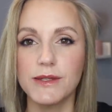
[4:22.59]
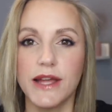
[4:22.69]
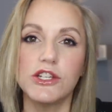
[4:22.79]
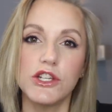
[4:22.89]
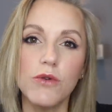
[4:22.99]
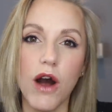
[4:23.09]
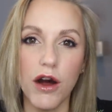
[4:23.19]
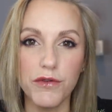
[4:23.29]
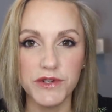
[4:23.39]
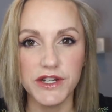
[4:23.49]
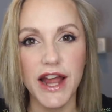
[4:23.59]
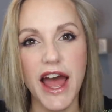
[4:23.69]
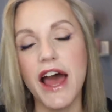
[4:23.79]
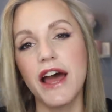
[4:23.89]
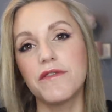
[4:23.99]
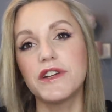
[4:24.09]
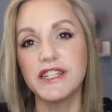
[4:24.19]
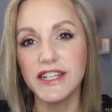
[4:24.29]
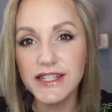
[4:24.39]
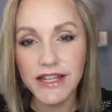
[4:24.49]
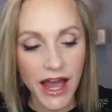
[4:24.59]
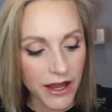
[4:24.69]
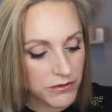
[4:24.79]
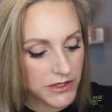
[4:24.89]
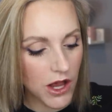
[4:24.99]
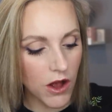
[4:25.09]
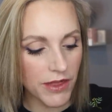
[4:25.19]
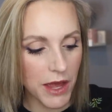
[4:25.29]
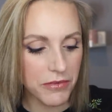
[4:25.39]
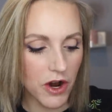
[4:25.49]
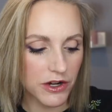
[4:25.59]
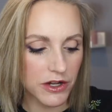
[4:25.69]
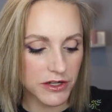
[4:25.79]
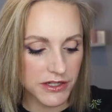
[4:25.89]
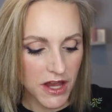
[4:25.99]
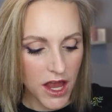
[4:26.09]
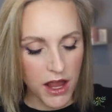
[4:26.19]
They do often have discounts on their products.